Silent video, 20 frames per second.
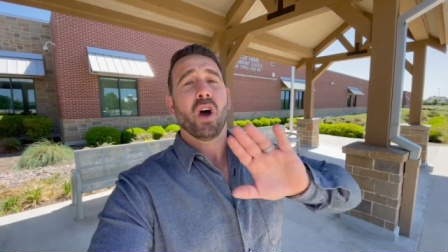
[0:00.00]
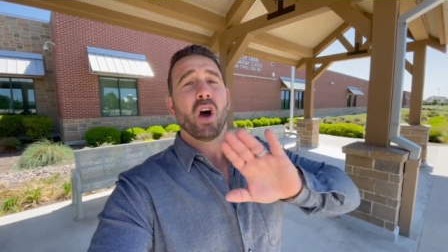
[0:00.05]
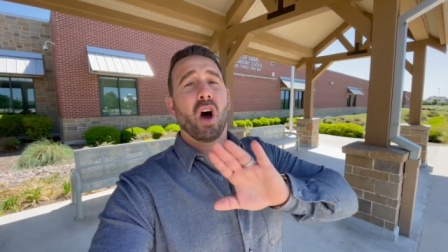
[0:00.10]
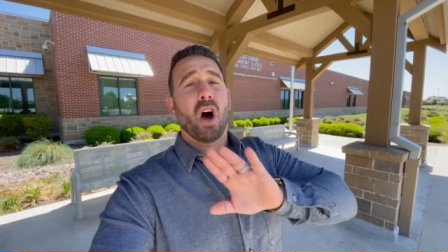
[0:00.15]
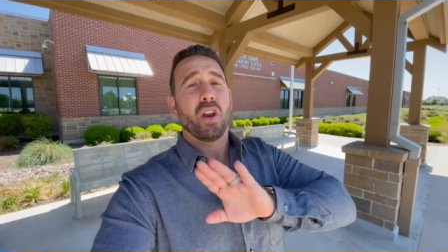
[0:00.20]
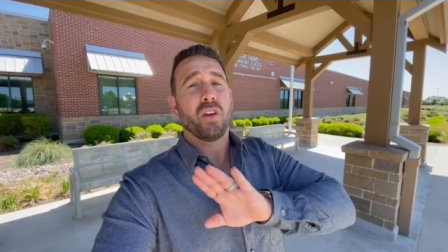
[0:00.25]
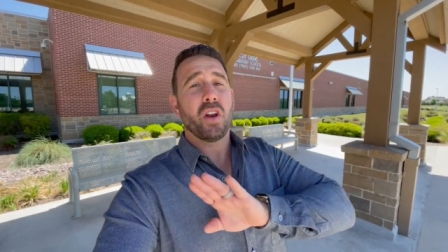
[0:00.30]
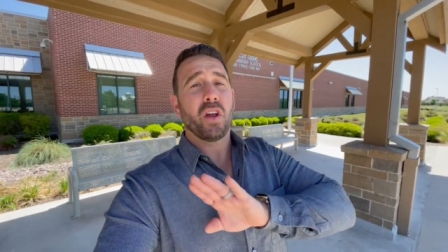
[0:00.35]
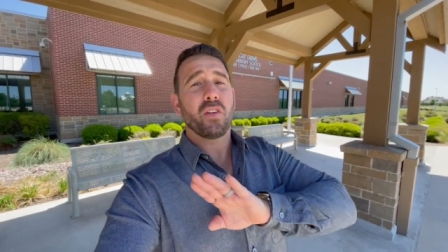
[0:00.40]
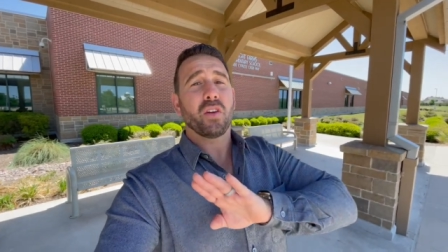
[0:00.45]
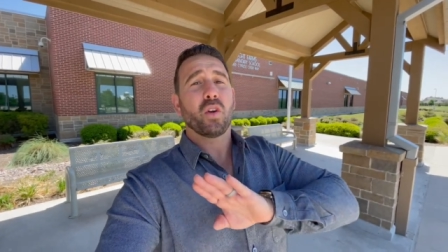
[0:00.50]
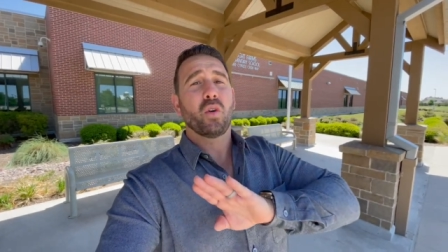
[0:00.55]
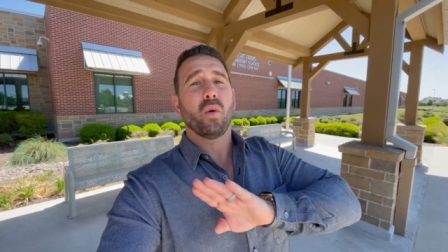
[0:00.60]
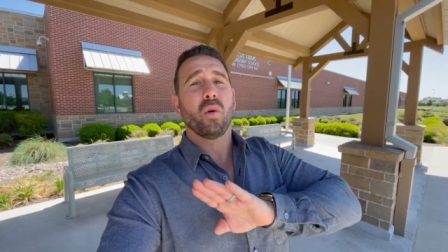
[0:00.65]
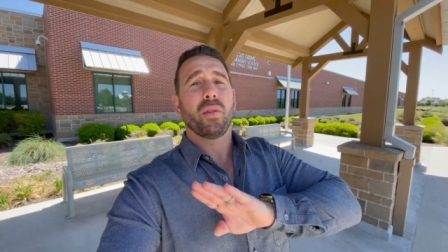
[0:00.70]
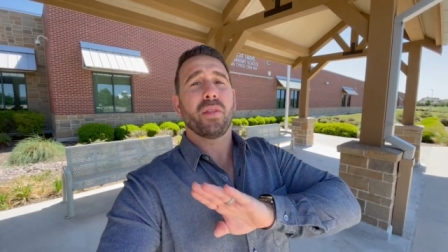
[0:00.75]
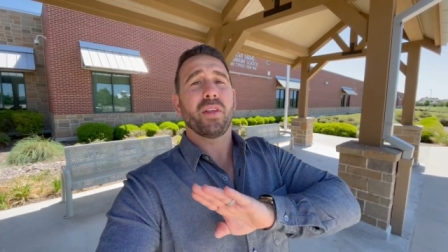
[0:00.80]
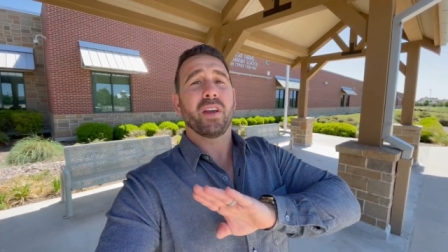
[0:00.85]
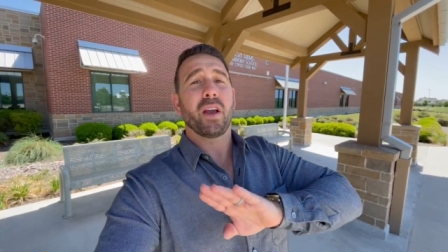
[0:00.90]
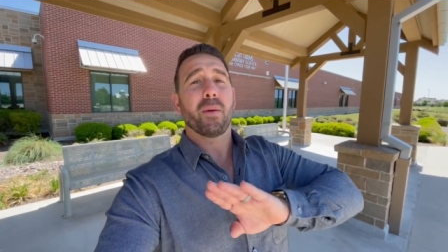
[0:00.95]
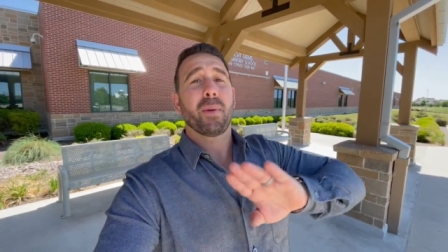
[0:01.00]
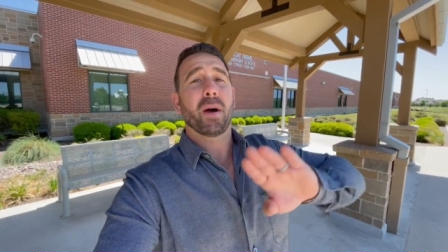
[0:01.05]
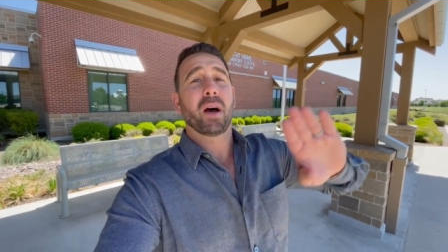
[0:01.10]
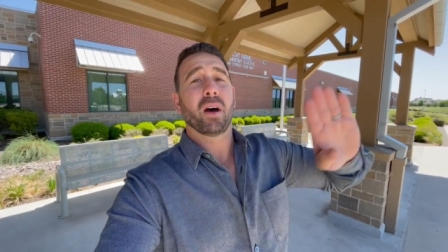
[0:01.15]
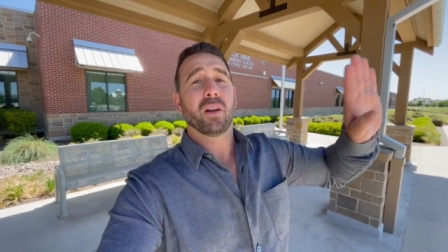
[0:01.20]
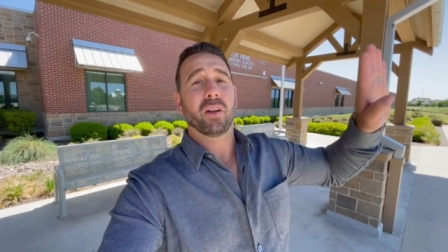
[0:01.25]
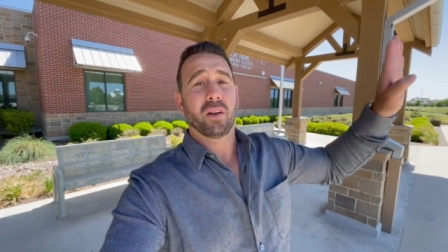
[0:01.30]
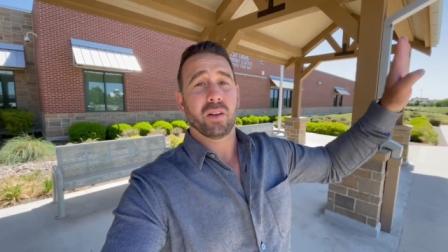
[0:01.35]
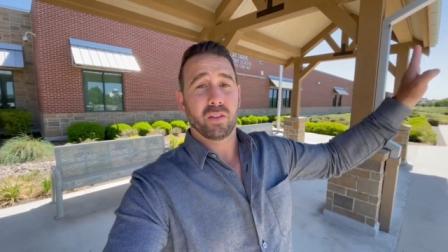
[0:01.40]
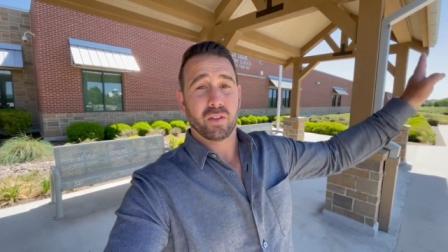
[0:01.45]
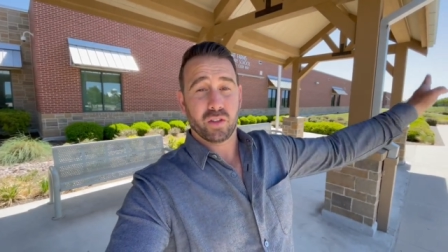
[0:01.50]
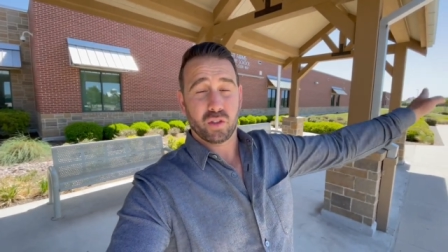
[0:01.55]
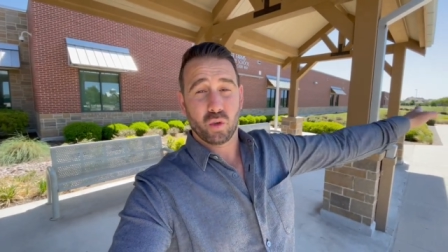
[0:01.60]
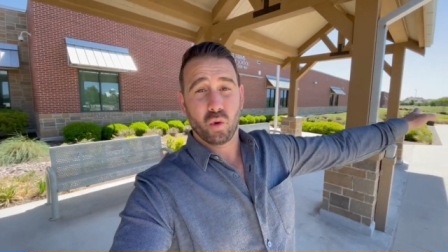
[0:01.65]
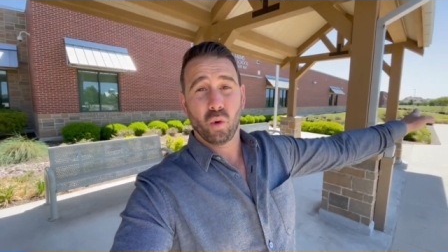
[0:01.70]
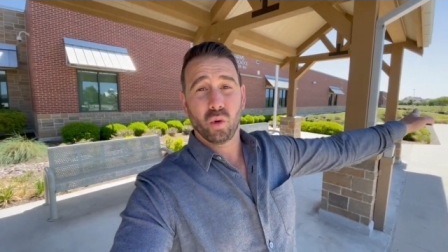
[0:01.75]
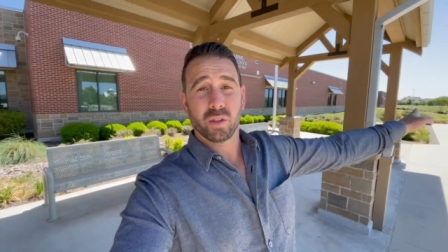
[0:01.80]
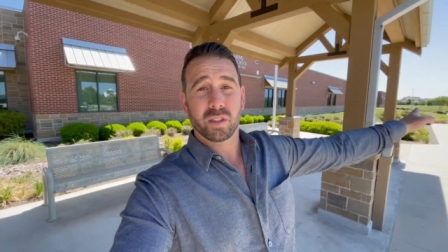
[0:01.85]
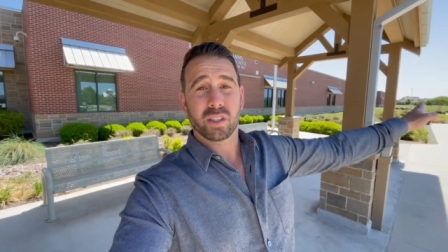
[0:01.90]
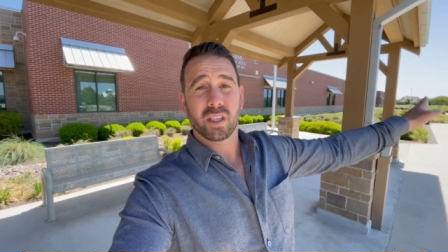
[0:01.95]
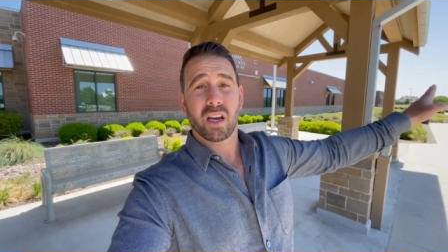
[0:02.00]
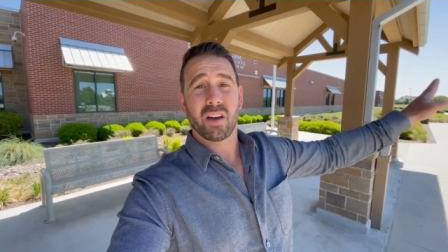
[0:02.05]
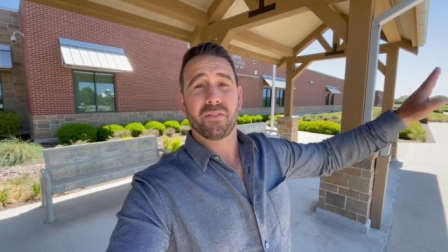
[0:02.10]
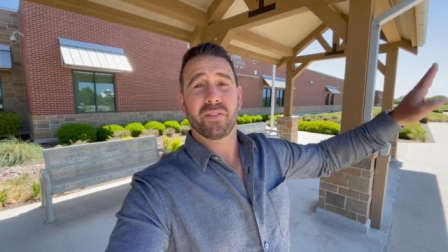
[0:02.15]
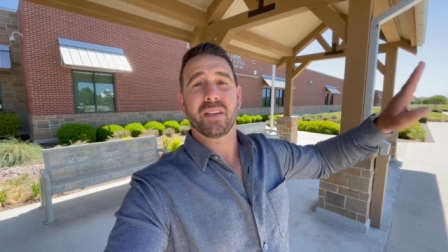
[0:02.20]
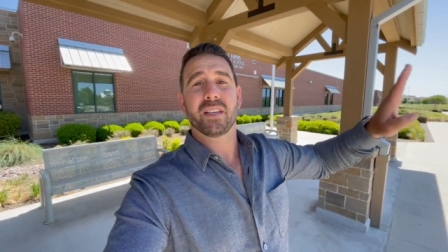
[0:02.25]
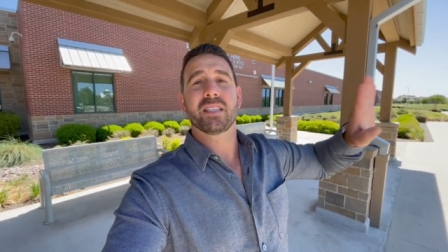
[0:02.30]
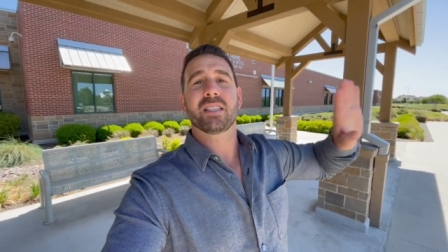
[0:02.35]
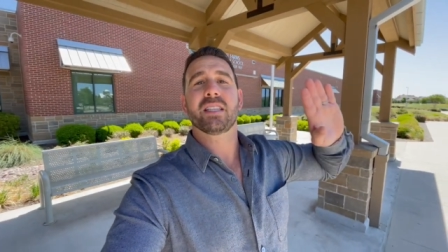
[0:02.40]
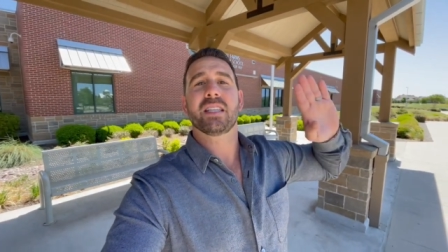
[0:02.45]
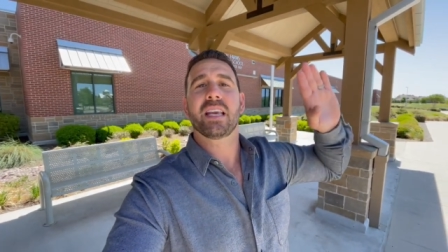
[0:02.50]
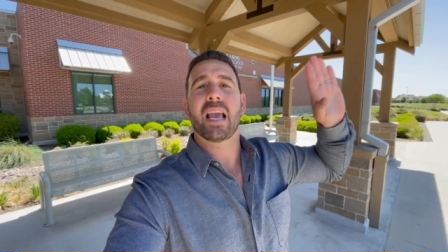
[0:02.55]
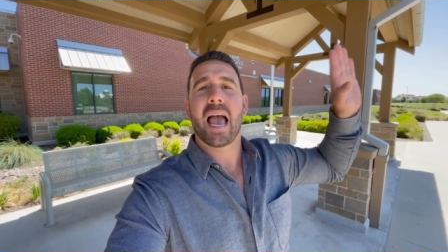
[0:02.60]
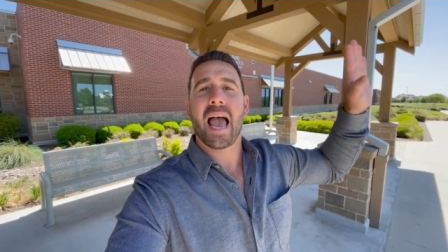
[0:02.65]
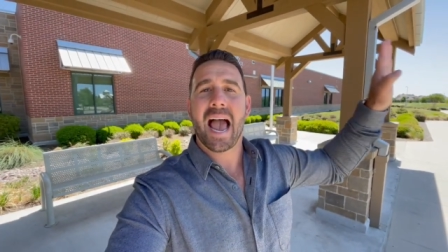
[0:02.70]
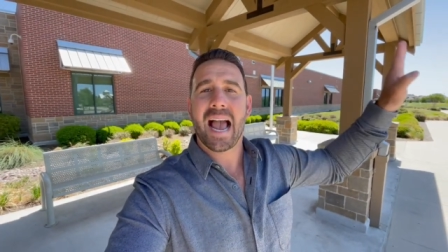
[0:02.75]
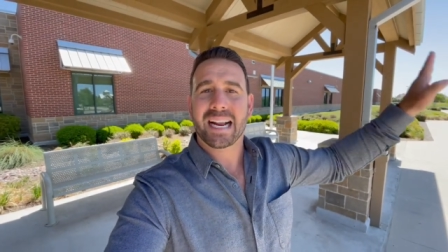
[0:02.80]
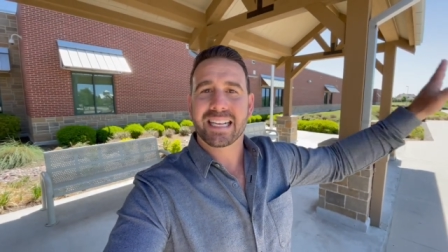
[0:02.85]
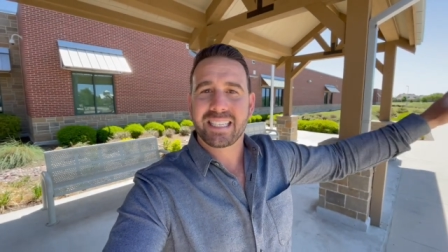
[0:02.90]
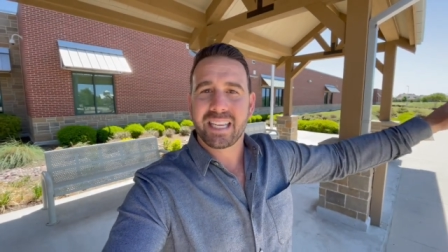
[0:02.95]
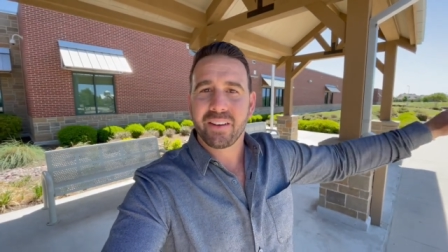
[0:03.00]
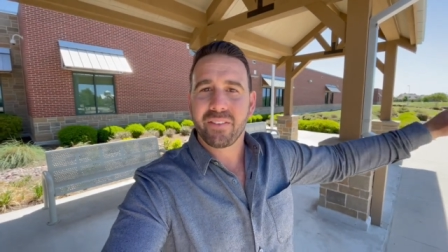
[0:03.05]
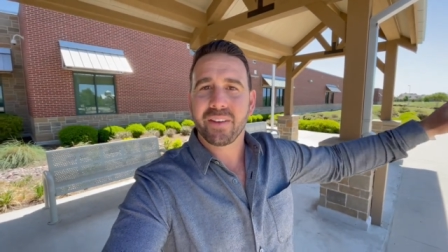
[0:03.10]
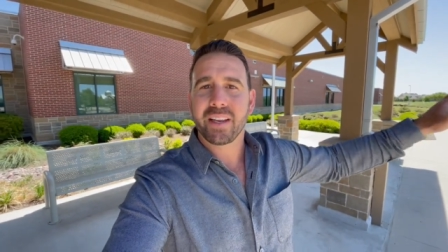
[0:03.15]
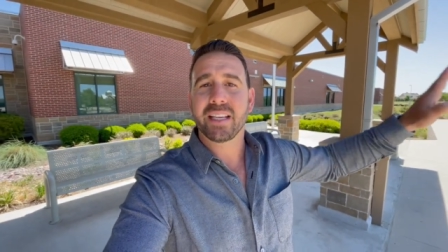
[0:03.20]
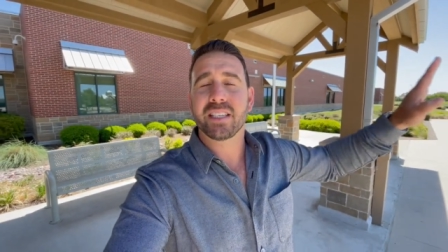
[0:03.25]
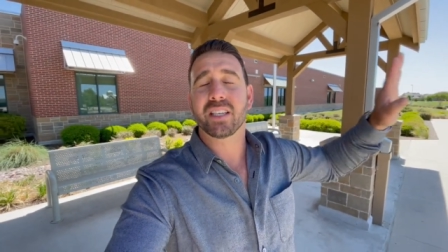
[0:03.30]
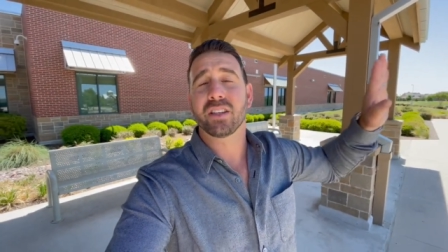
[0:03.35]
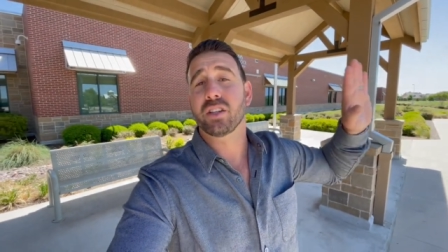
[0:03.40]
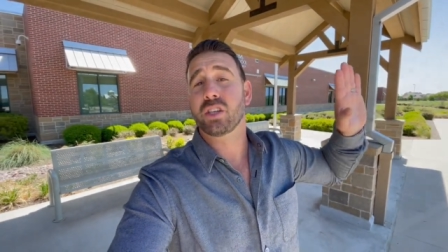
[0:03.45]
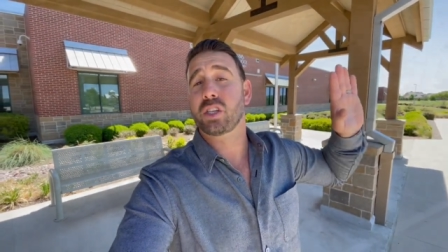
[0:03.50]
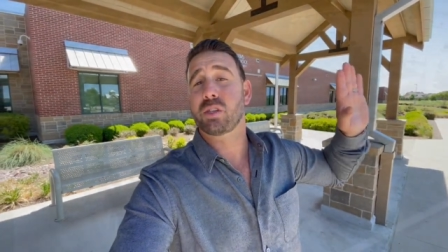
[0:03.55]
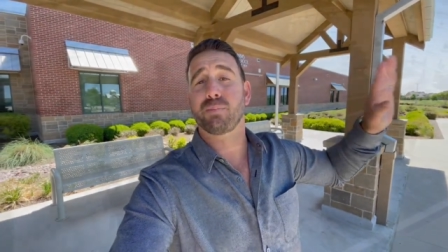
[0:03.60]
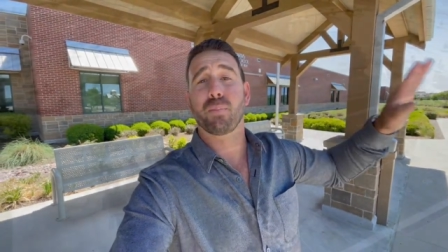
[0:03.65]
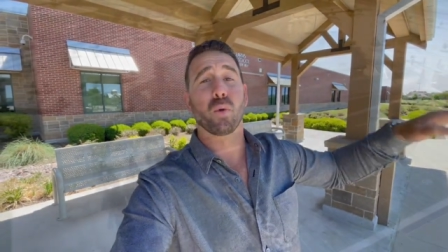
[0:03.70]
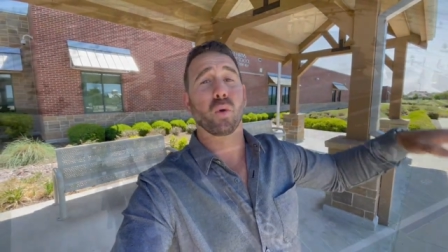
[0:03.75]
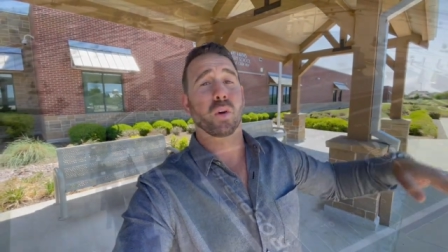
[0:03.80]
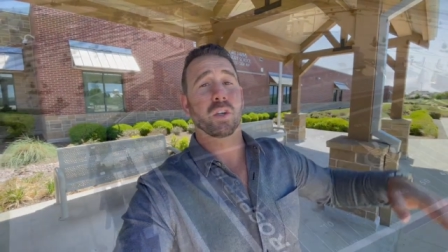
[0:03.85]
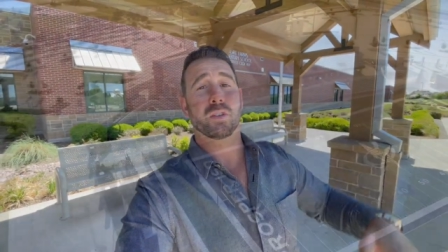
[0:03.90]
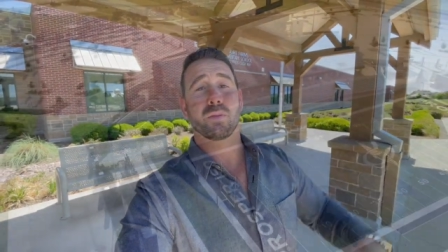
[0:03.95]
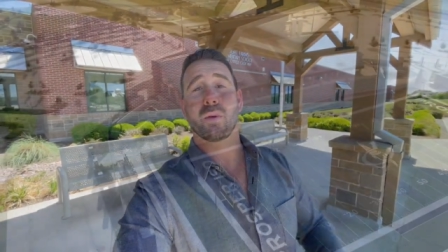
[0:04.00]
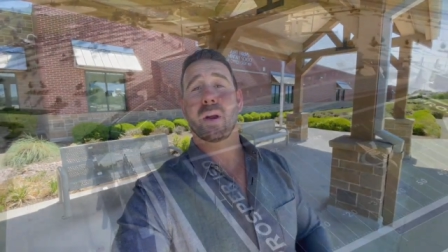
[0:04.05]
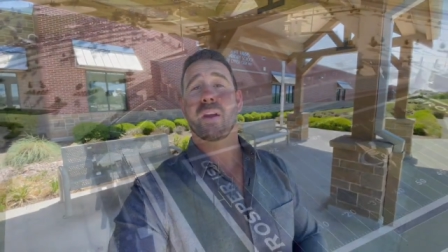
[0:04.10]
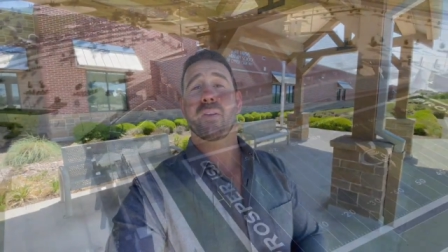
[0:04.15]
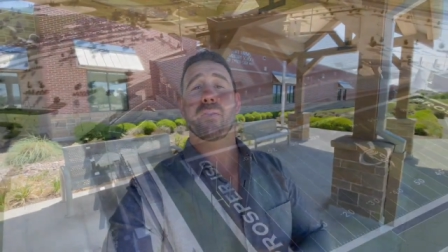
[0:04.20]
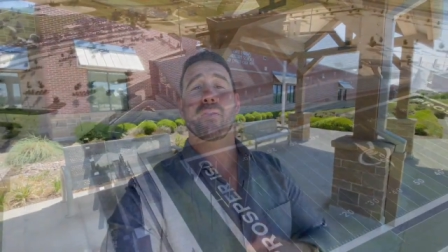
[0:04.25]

another cool thing about school stuff is the activities and the sports, right?